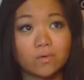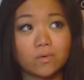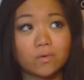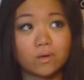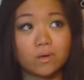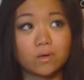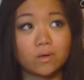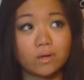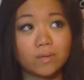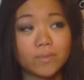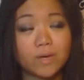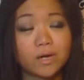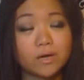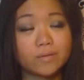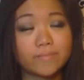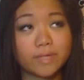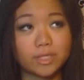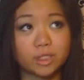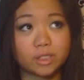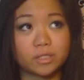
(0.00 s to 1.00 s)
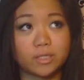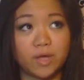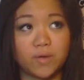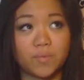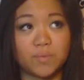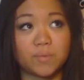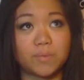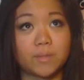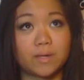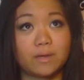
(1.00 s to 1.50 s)
I'm not gonna mention
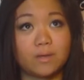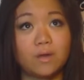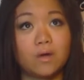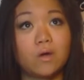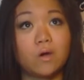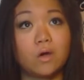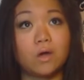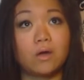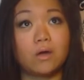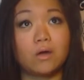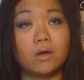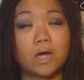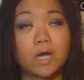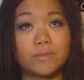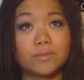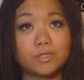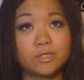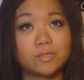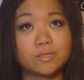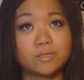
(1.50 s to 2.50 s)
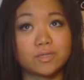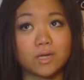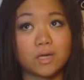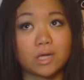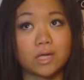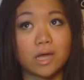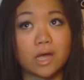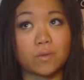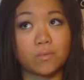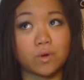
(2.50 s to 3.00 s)
names, but I'm just gonna
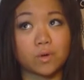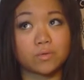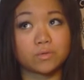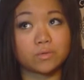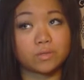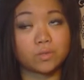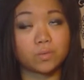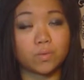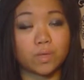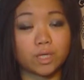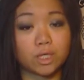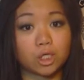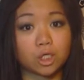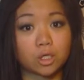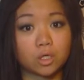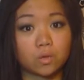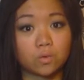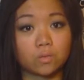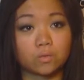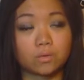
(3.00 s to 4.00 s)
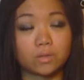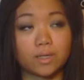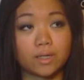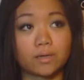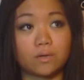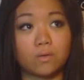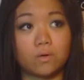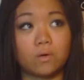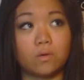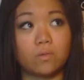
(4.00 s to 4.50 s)
say I worked with this one girl
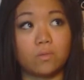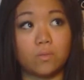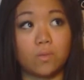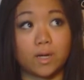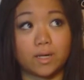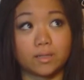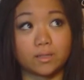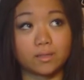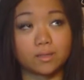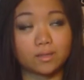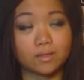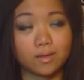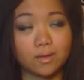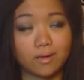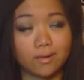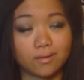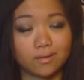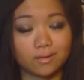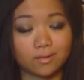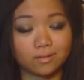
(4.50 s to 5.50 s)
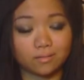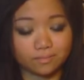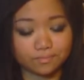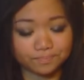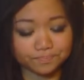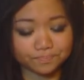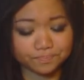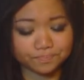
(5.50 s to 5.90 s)
like once, and